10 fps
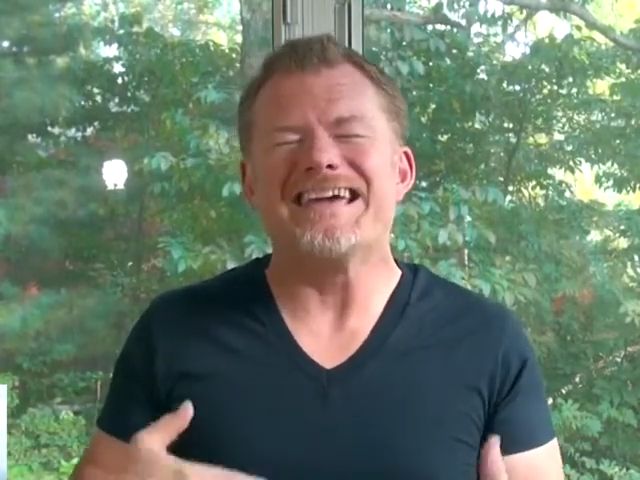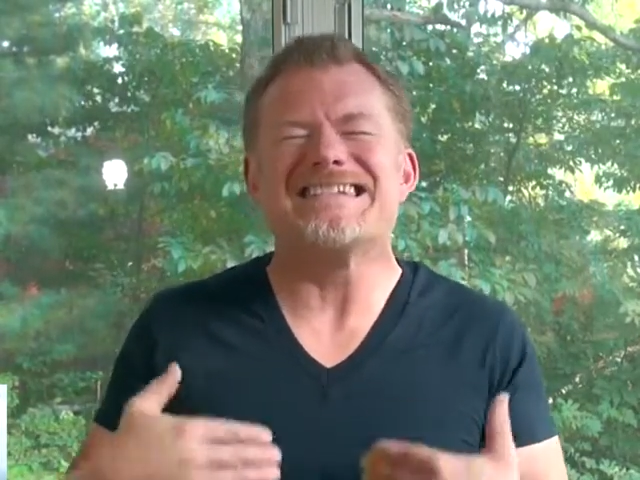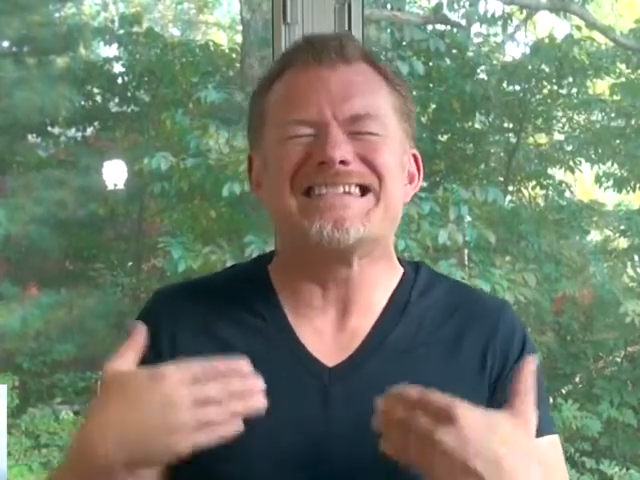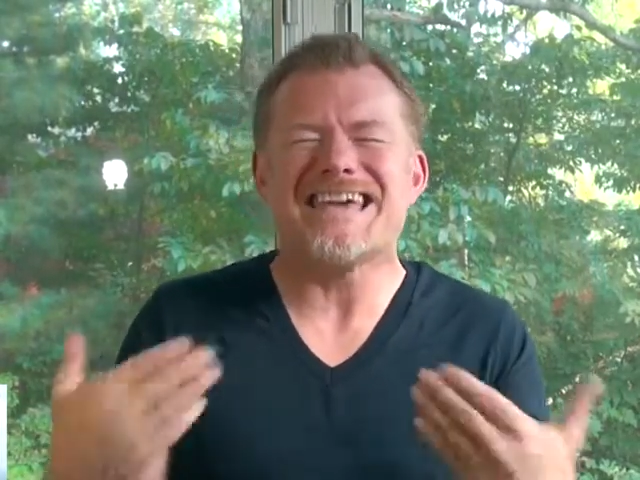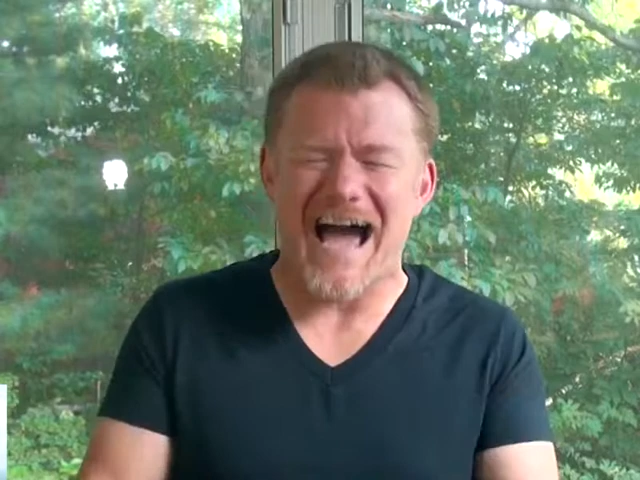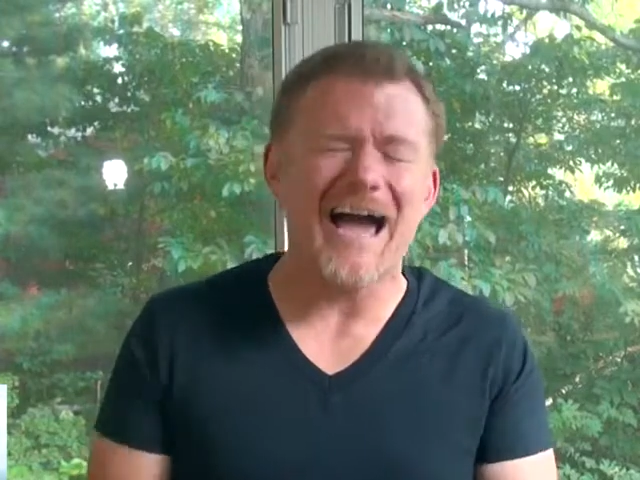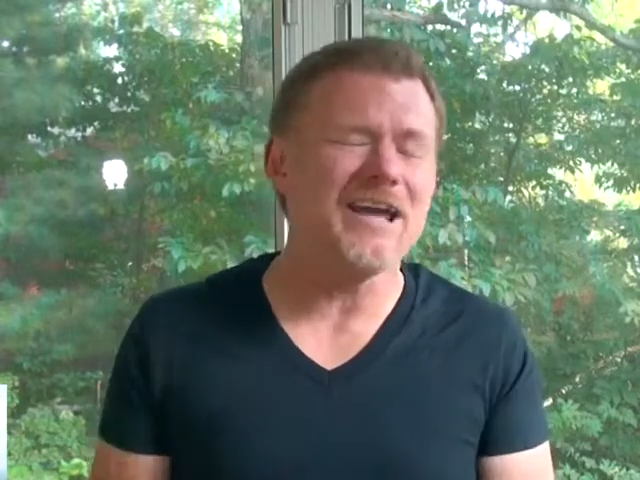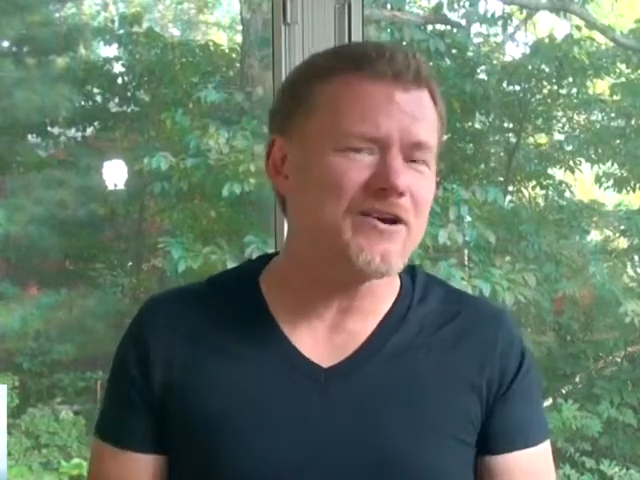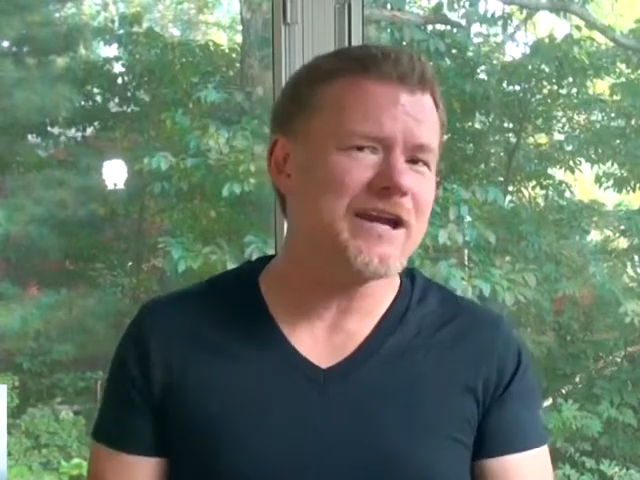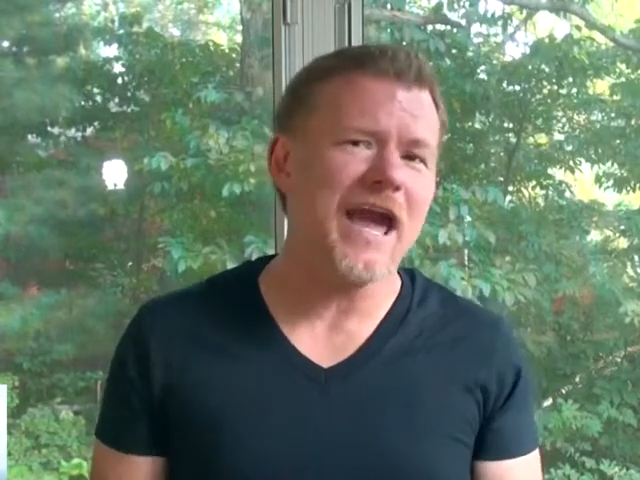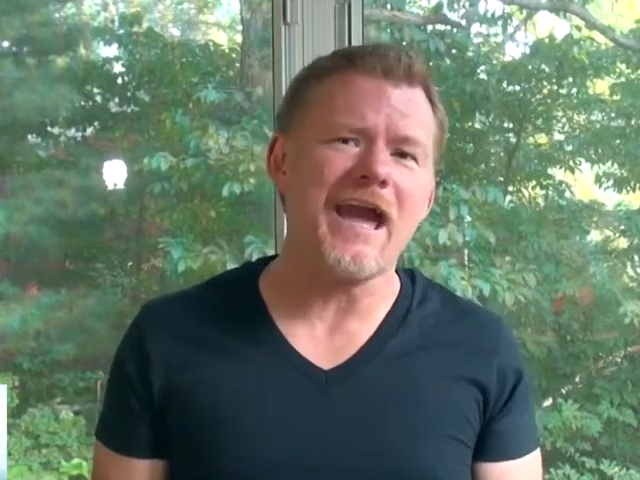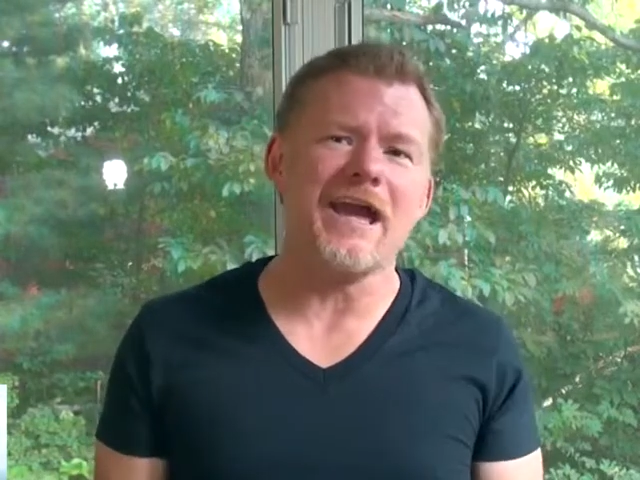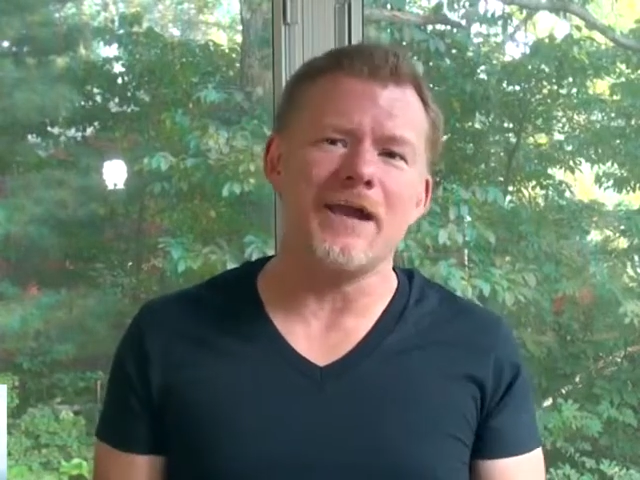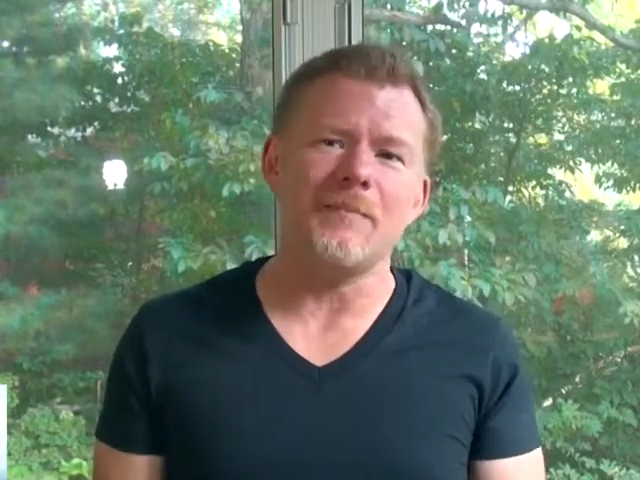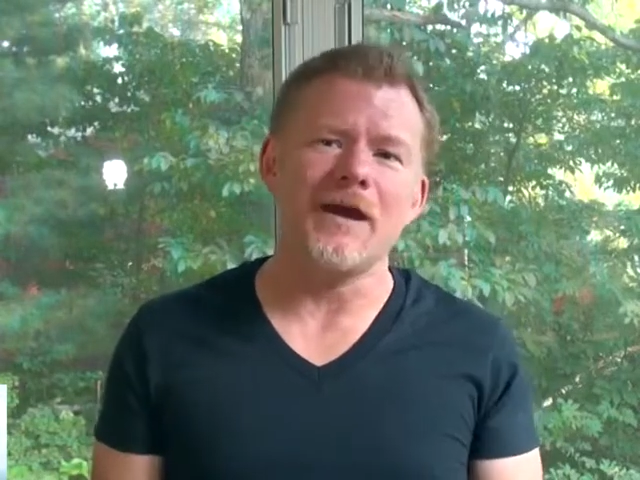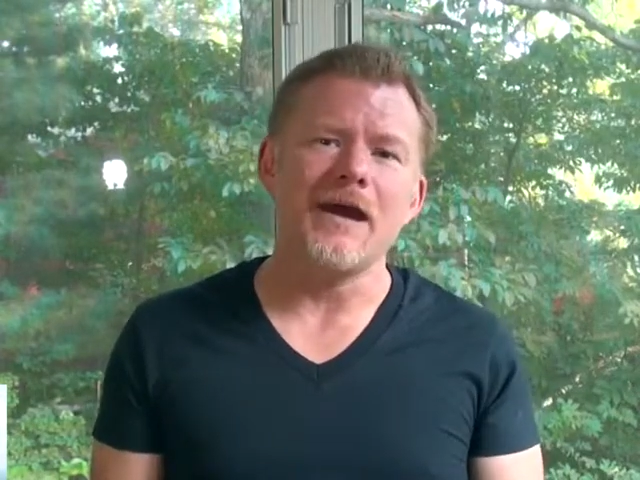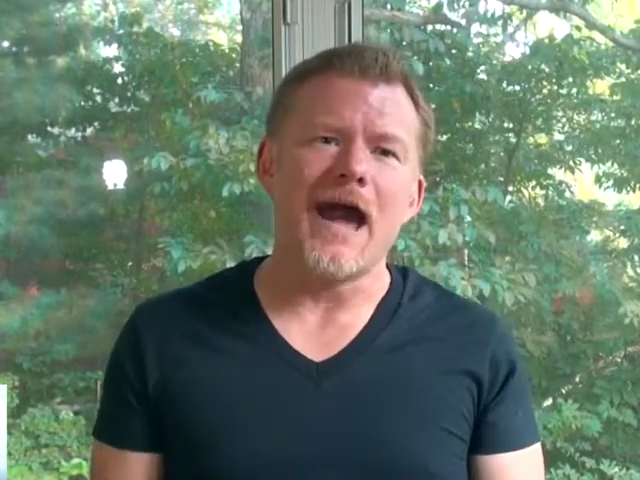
entire game